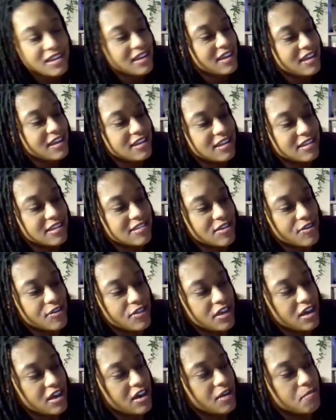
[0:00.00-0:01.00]
that's on
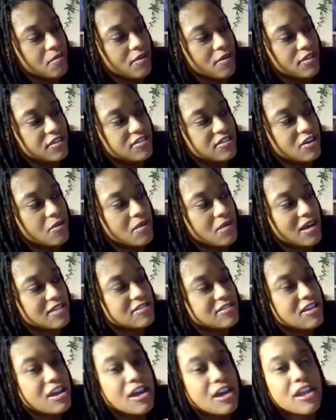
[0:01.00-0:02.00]
the upper on the toe
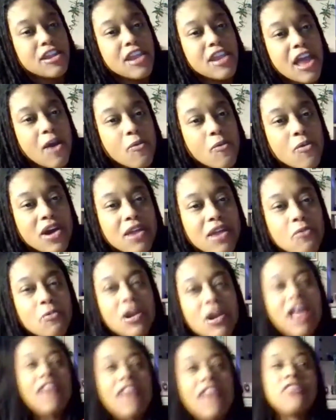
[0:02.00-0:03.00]
box. Now what
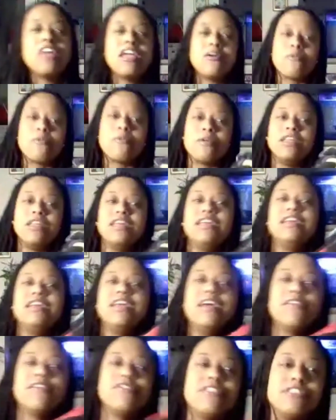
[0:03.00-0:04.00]
I think really
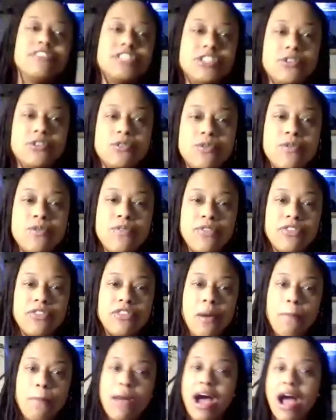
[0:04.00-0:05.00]
gives the shoe
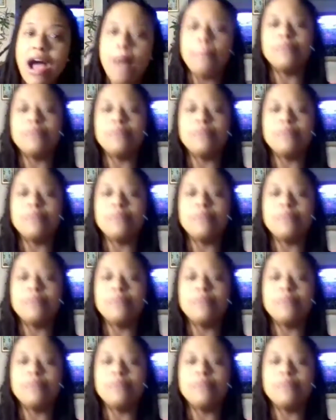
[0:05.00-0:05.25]
the pop,